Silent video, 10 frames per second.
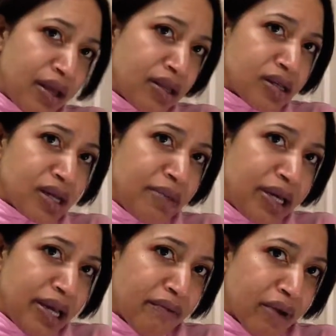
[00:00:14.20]
This is gonna be
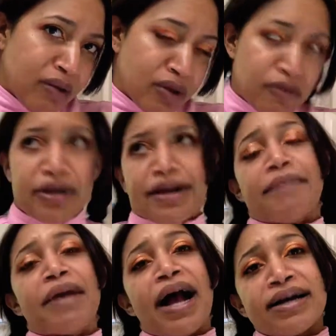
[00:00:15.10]
a get ready with me.
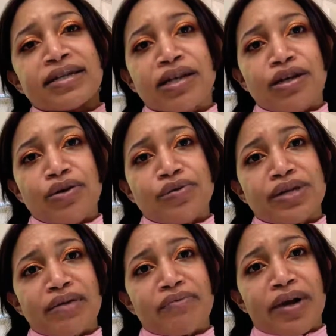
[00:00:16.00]
I'm asking you to
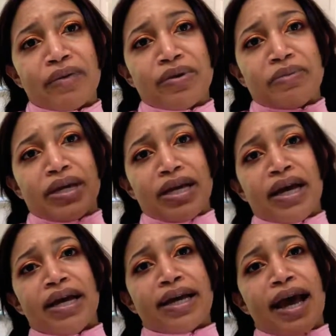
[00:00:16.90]
get ready with me.
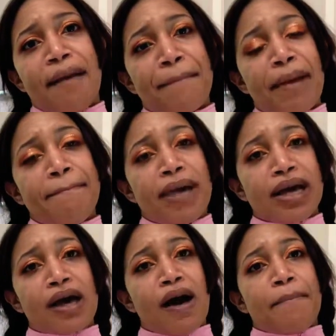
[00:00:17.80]
Get my
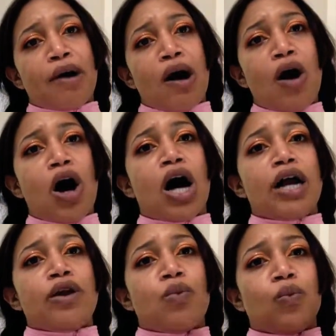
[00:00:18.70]
makeup
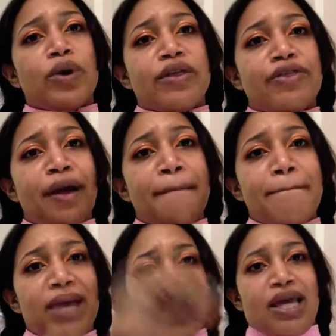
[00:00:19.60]
on with
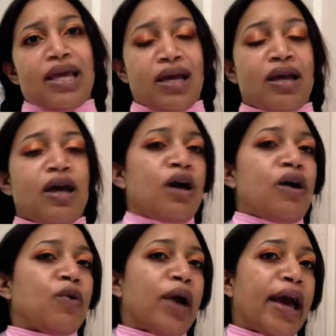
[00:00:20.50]
me.
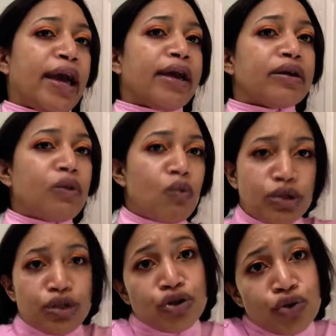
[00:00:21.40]
Okay?
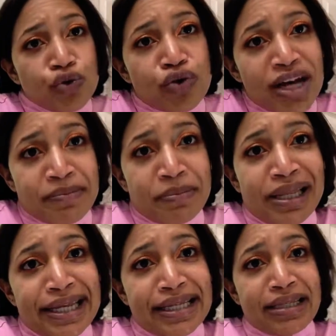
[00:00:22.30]
Will you do that,
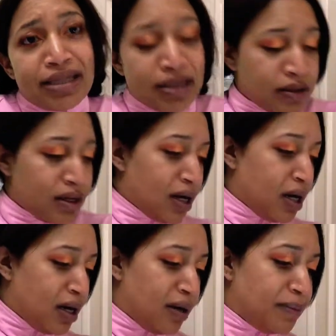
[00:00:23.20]
please?
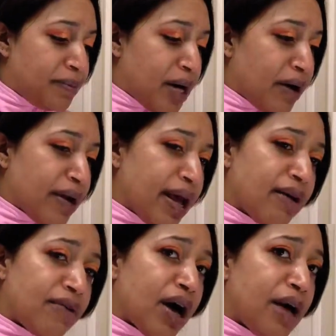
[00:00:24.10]
I already
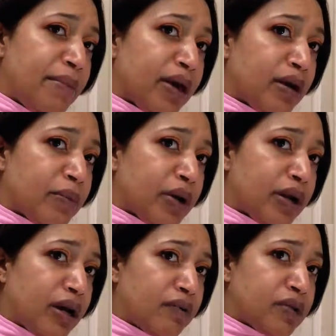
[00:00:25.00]
have eye makeup
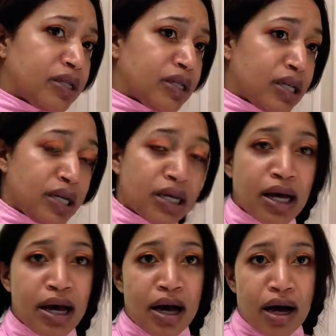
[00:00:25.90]
on, obviously.
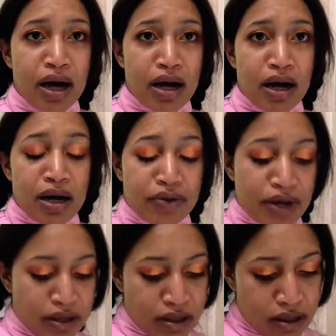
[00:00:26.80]

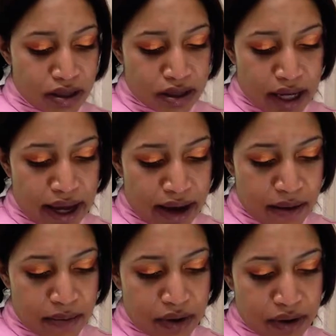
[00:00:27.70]
Thanks to
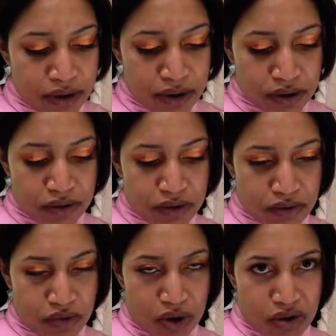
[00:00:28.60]
Amber
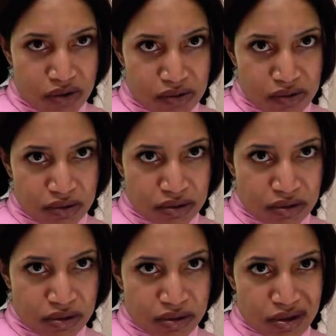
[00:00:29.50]

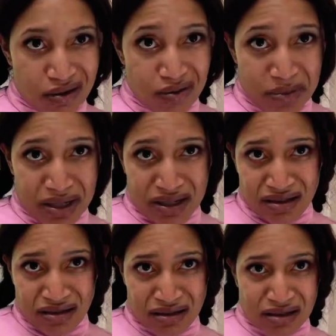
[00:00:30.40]
Rose
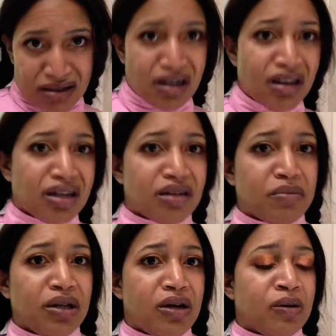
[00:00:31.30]
Oatman. I'll link her
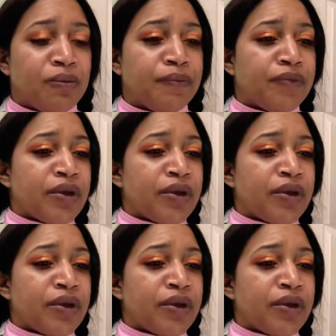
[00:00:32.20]
below.